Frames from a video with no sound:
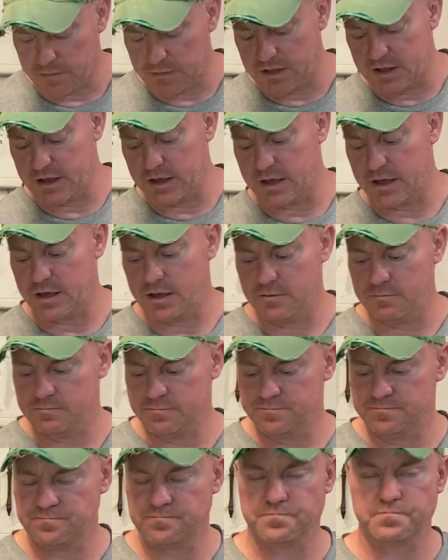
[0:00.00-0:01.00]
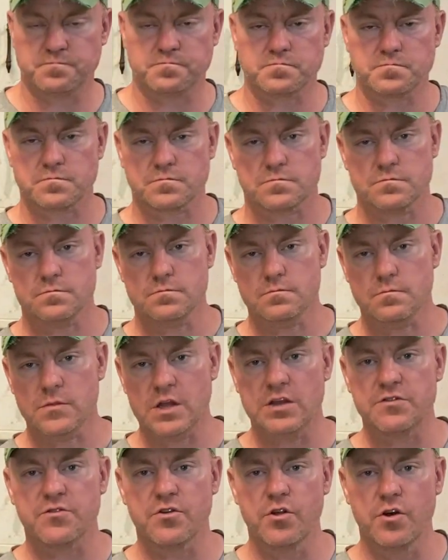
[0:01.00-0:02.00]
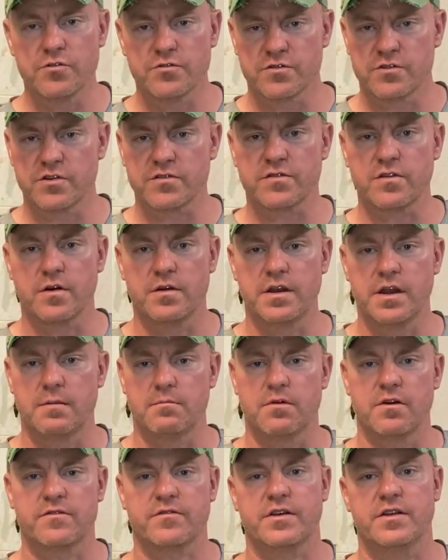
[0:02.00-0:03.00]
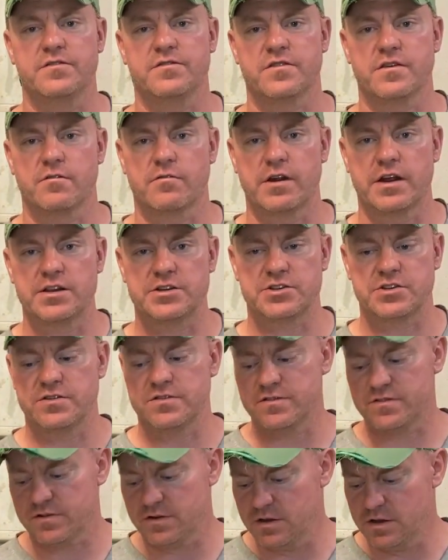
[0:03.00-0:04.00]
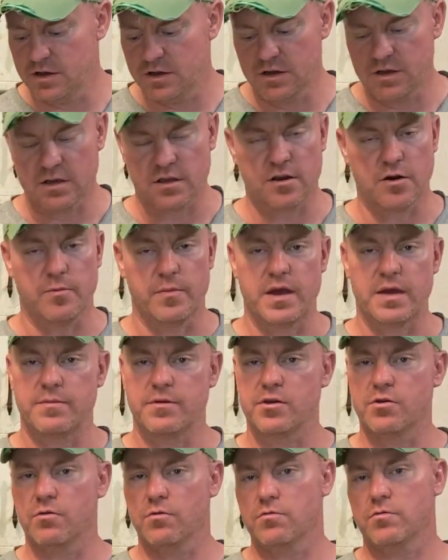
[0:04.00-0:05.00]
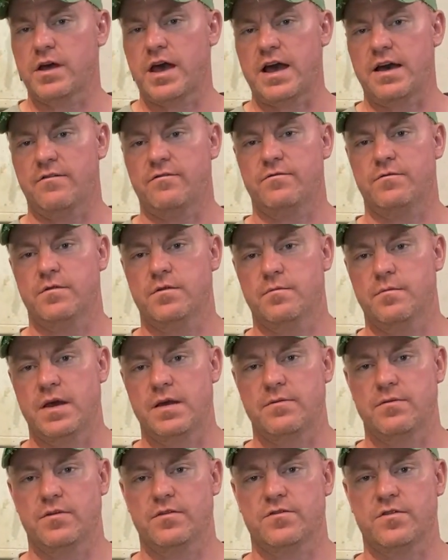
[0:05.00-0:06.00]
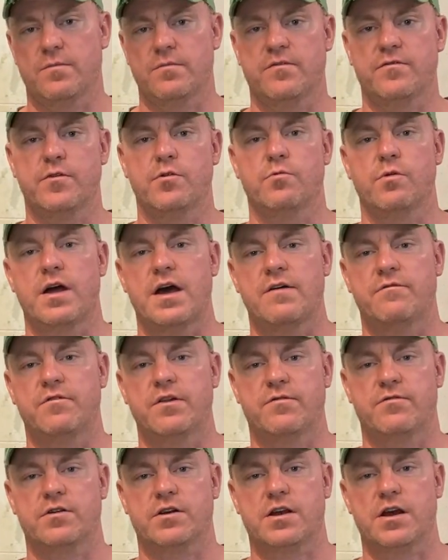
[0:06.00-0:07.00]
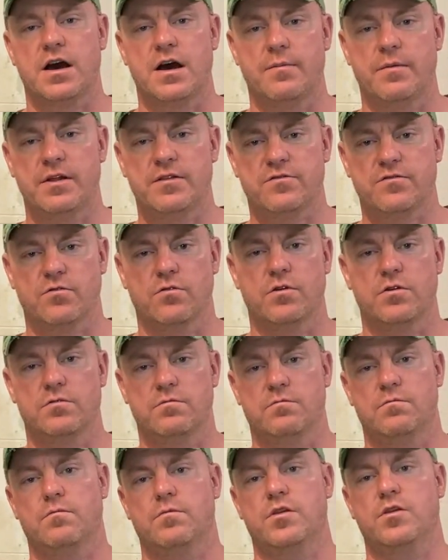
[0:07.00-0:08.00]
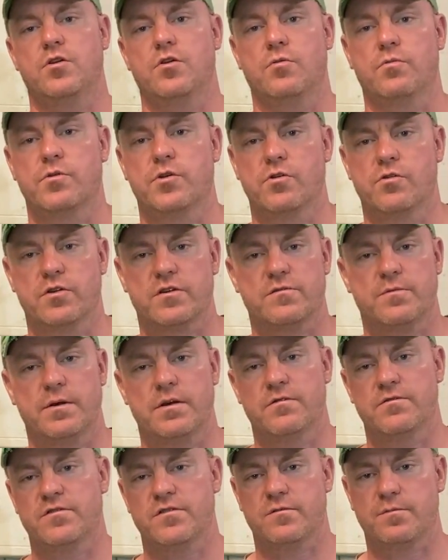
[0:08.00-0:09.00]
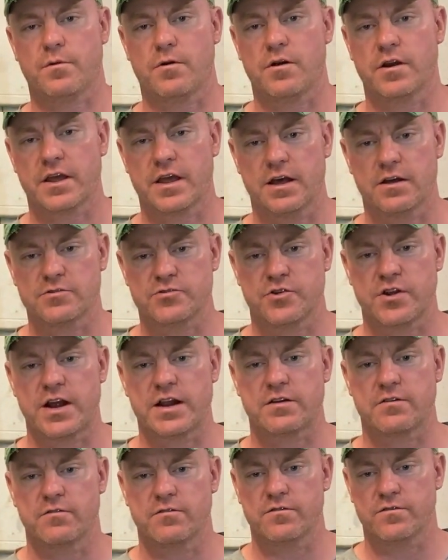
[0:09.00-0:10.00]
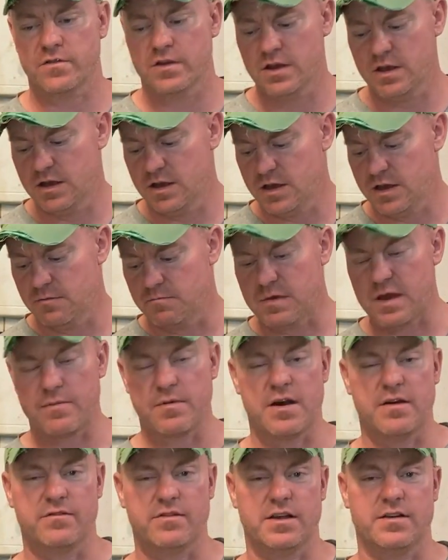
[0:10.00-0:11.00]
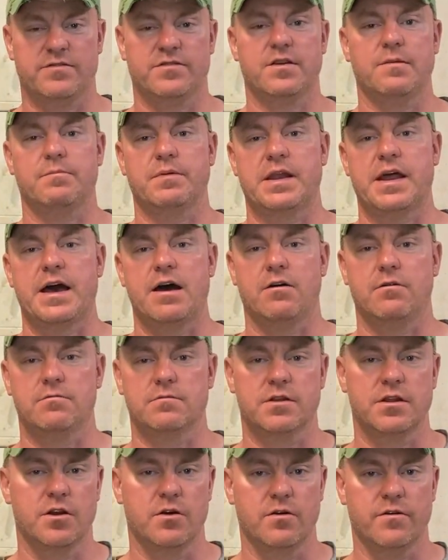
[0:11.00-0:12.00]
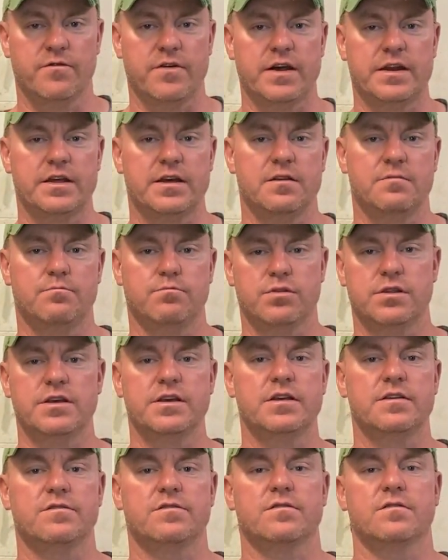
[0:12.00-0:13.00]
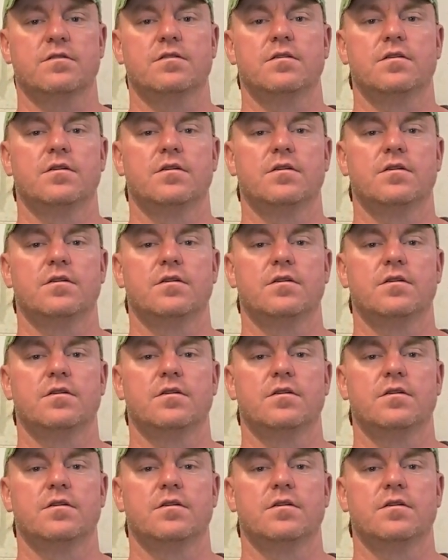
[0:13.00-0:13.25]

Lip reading: so those are just a number of considerations. Maybe some of you will have different comments on your experiences parting out tractors. Maybe I've left something out. If I did, please